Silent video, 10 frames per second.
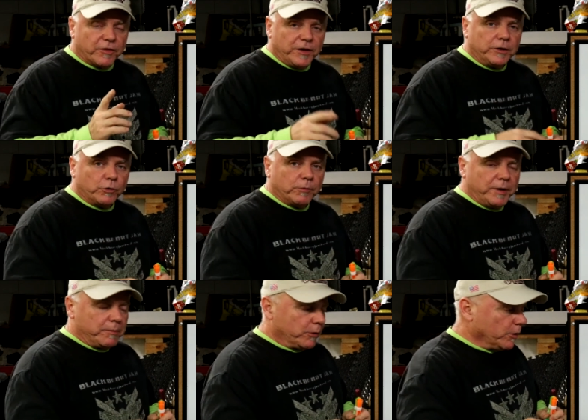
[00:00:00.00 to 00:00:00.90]
The thing to
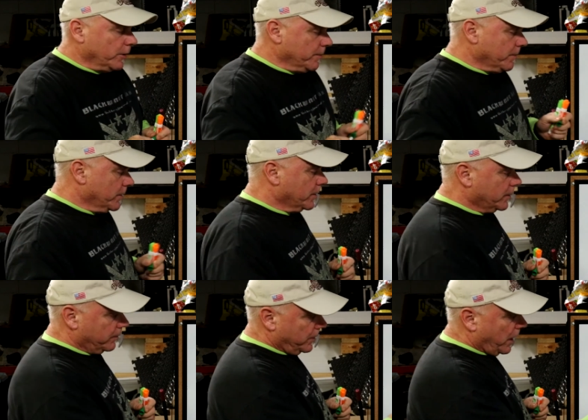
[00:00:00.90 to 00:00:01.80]
remember,
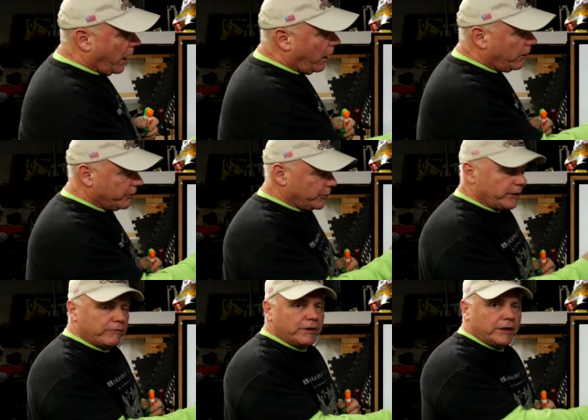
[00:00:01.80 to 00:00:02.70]
all
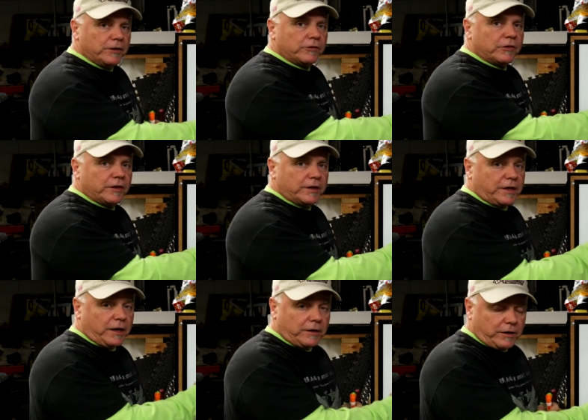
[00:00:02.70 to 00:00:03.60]
three of these
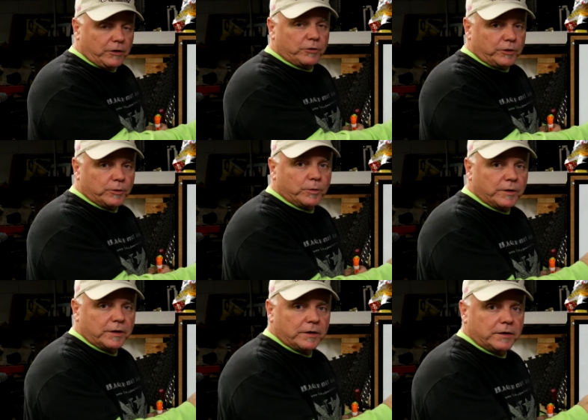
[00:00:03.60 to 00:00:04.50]
can kill you.
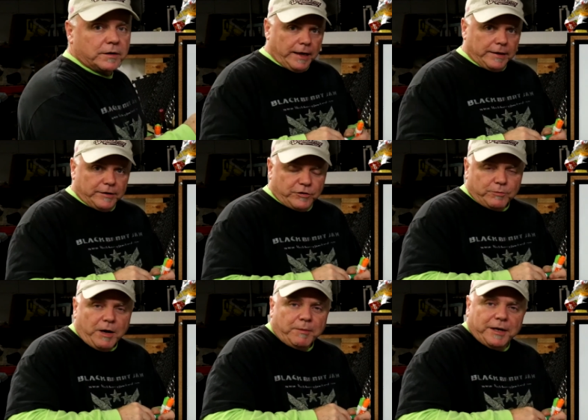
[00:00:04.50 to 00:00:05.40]
Did your
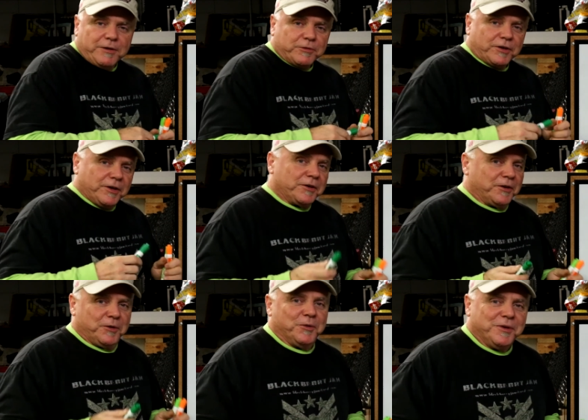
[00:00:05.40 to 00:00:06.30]
mama ever tell
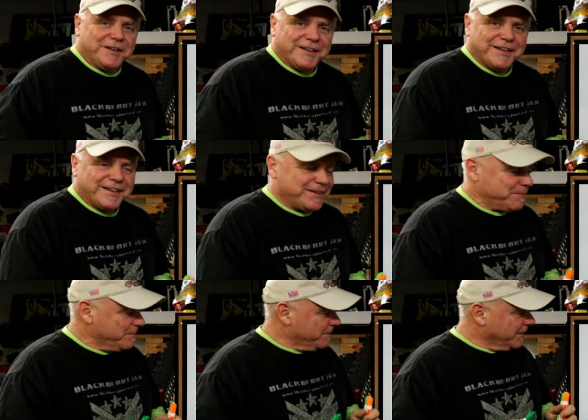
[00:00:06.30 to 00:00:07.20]
you
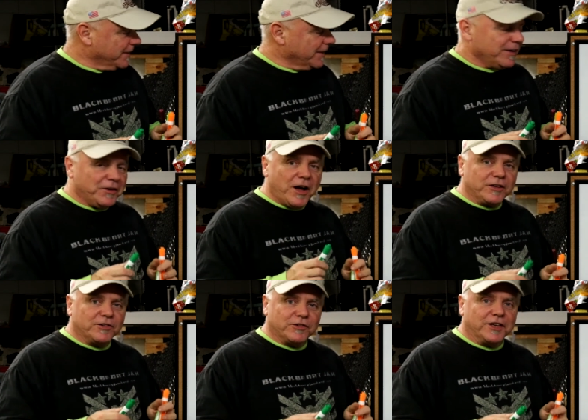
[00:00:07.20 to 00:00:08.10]

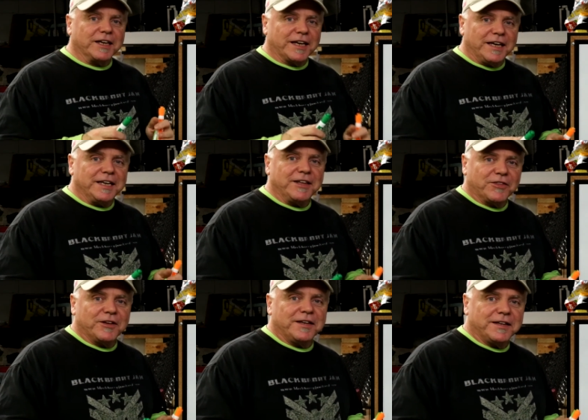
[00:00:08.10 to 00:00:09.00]
not to stick
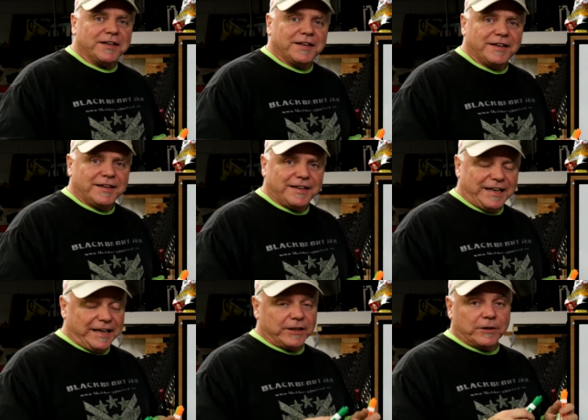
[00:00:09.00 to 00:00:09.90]
anything
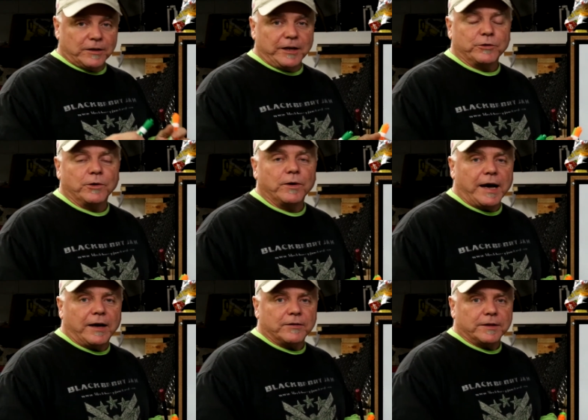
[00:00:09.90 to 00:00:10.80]
in an electrical
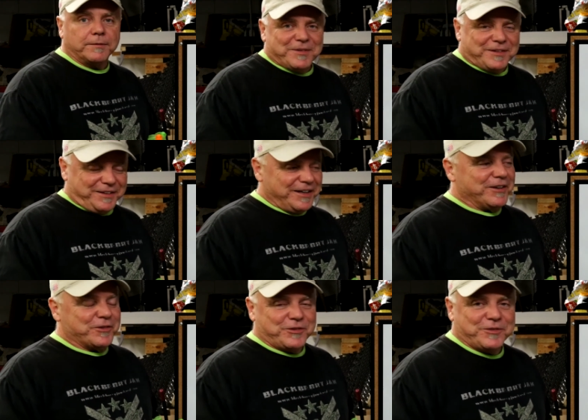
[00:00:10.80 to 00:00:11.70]
outlet?
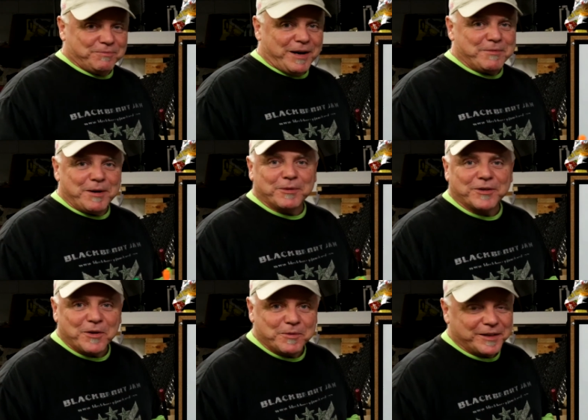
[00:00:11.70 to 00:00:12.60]
Yes, my mama
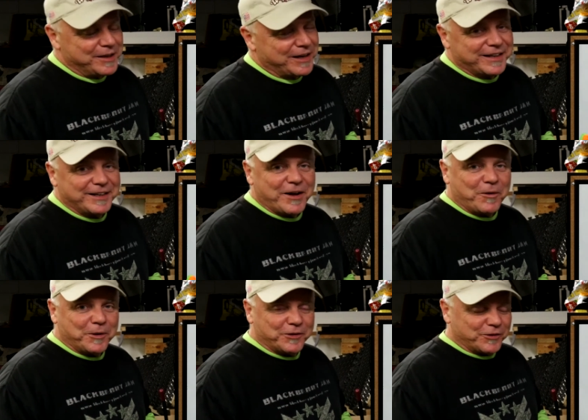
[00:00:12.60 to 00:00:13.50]
told me that. I didn't
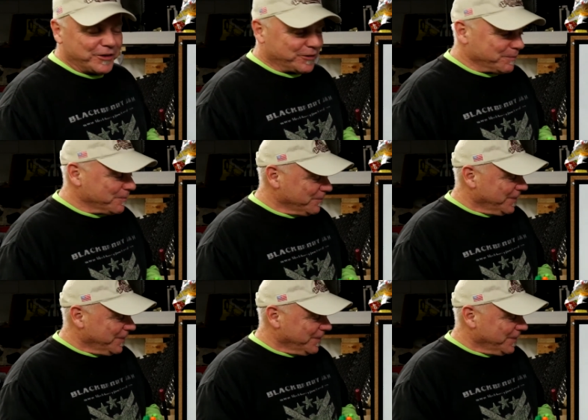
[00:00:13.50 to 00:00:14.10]
always listen.